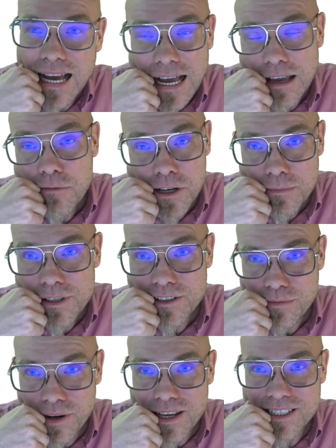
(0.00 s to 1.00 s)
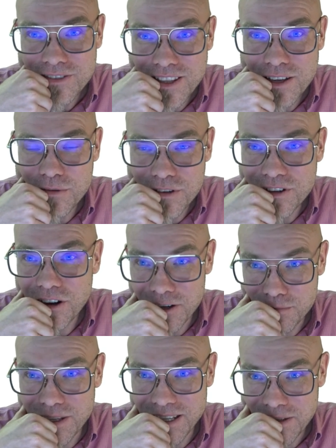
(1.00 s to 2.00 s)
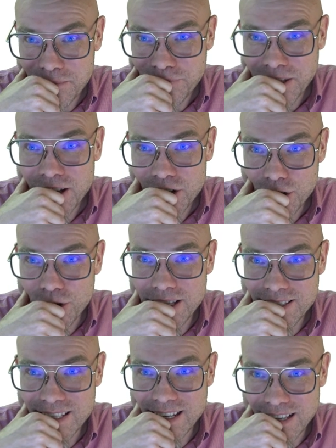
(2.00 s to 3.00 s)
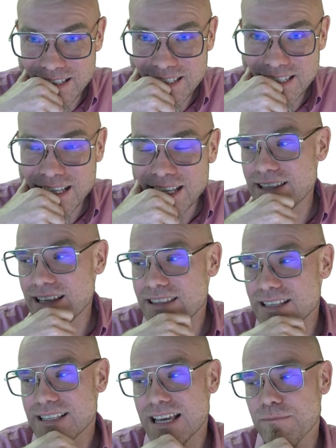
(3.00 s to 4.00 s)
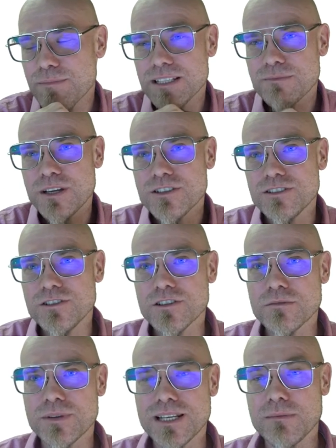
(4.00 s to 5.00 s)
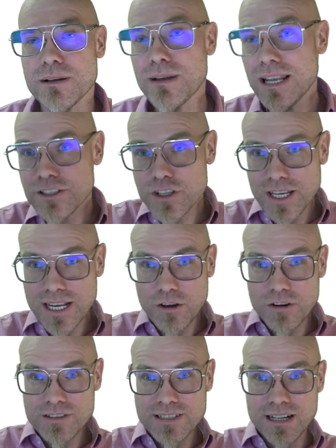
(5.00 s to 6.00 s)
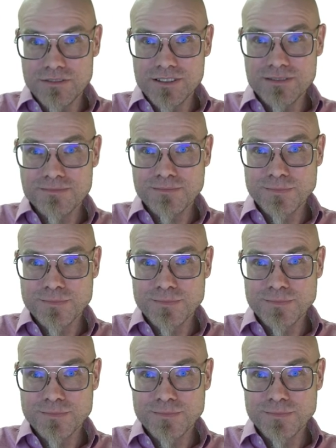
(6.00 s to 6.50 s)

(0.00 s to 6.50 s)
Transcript: I wouldn't be surprised if that would not be coincidence that this happened, especially during the pandemic. But let's check it out ourselves.